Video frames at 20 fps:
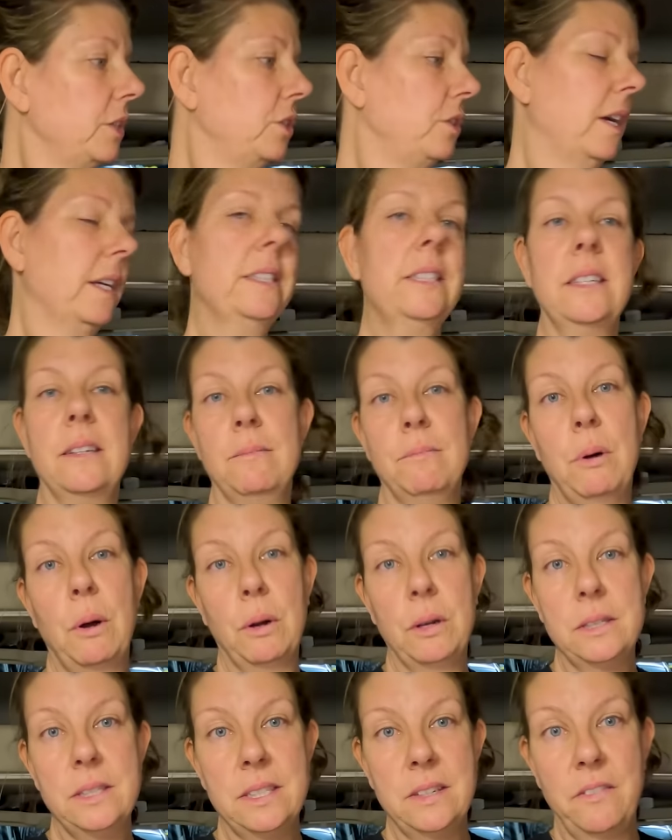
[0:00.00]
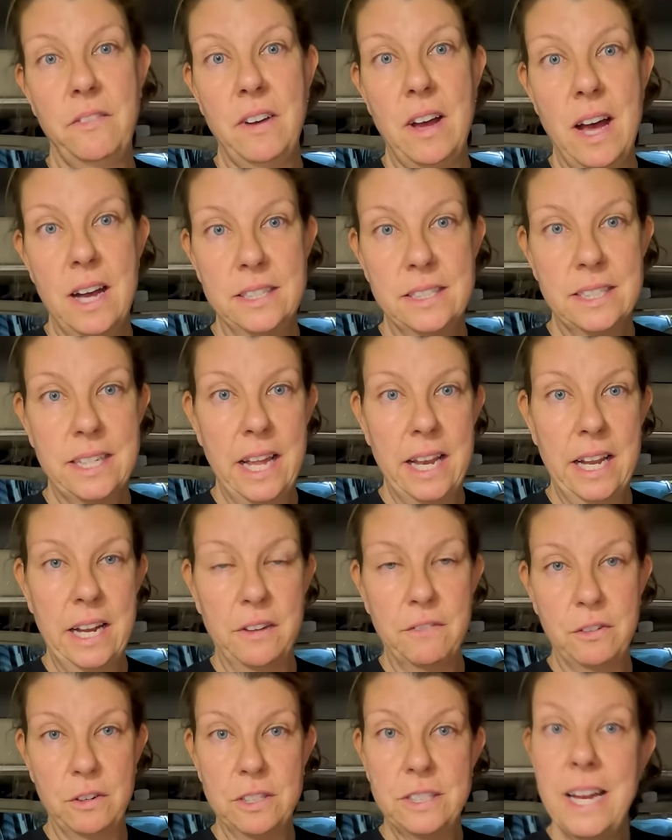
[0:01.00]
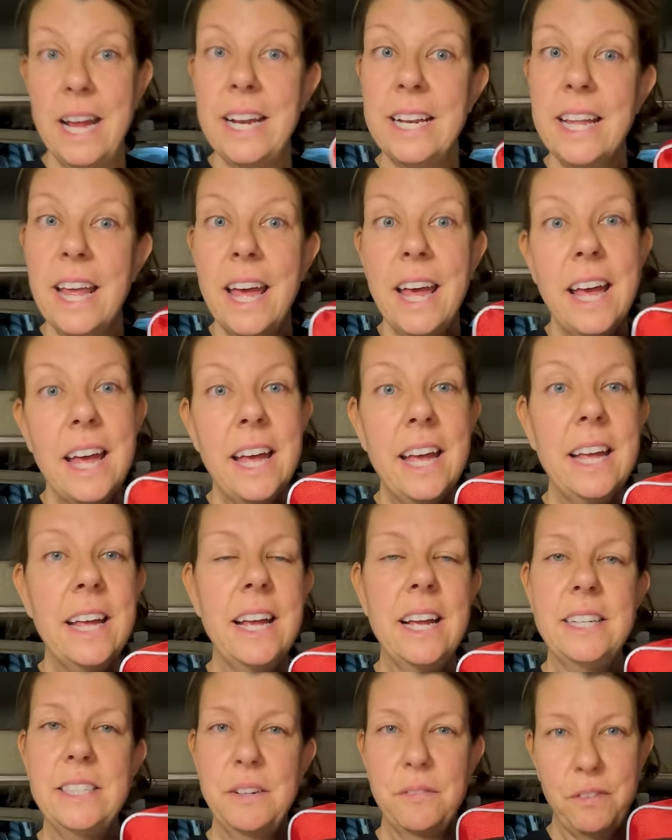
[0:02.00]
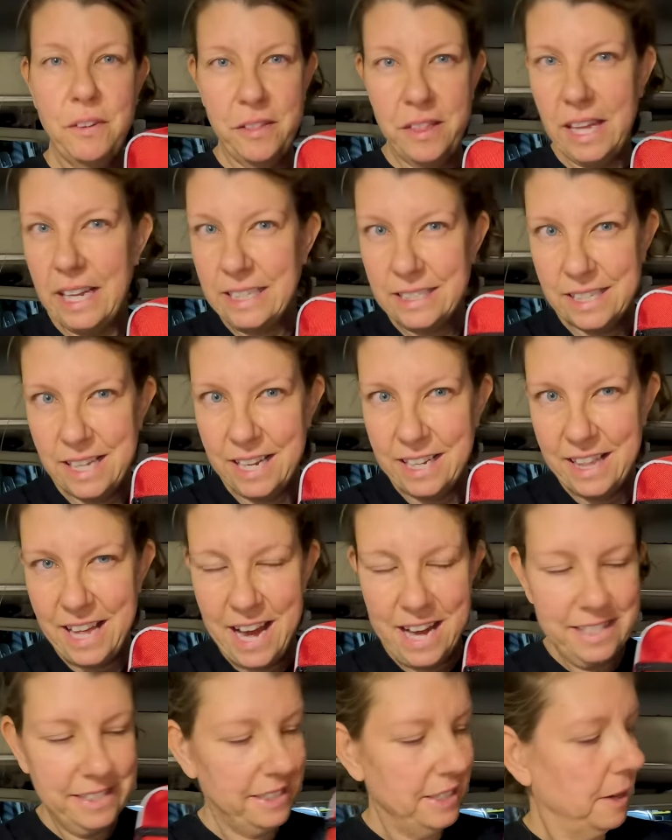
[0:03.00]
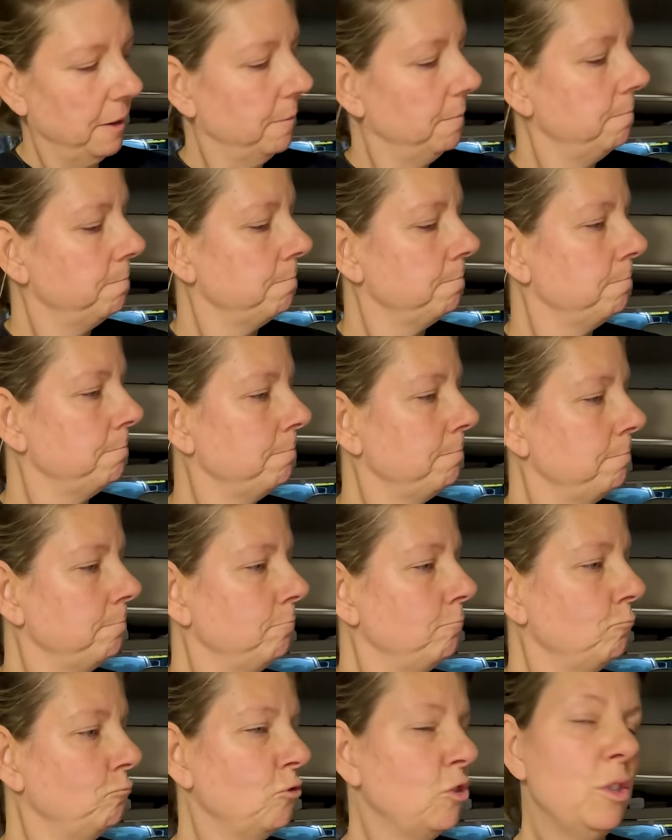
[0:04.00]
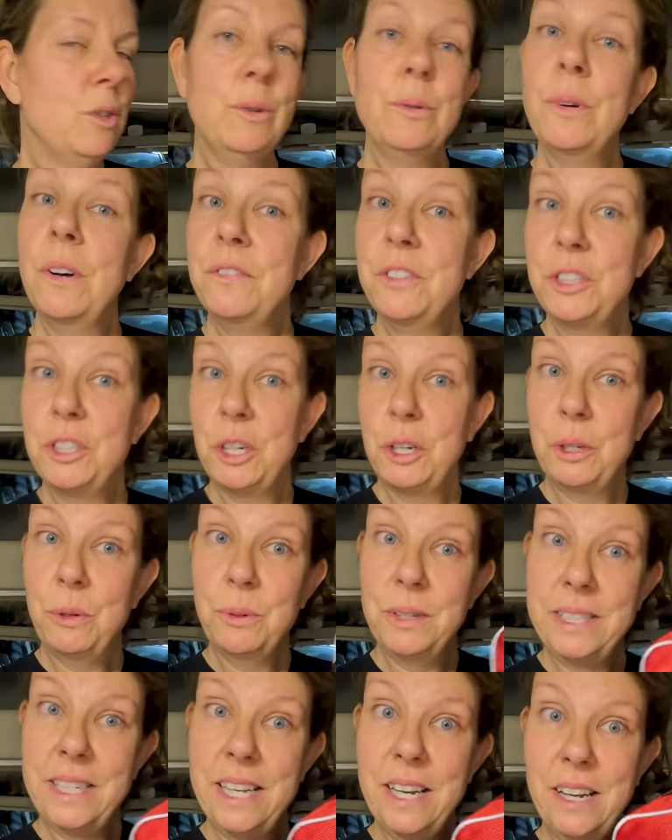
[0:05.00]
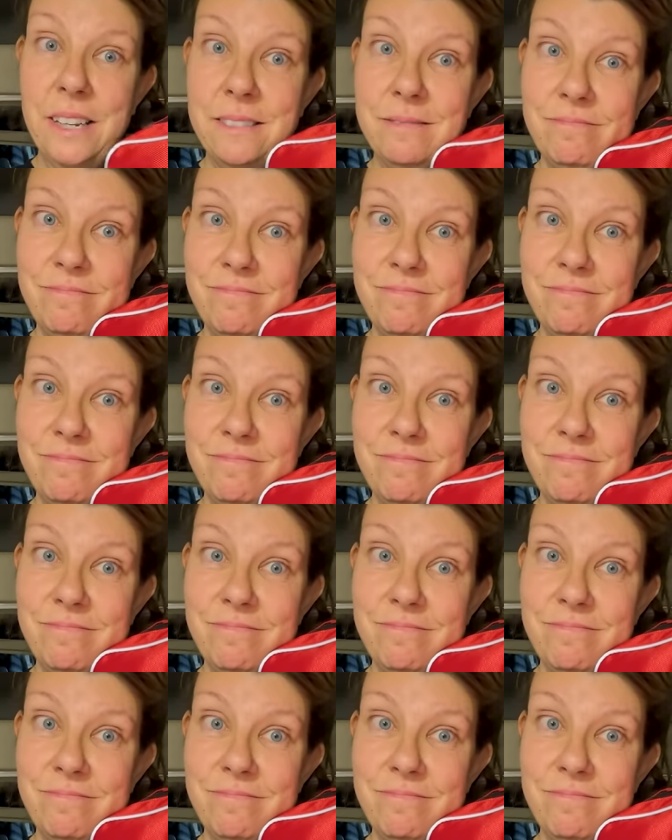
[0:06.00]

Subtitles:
stressed the importance of us getting a first aid kit and different things like that. So we'll have to show you what's in it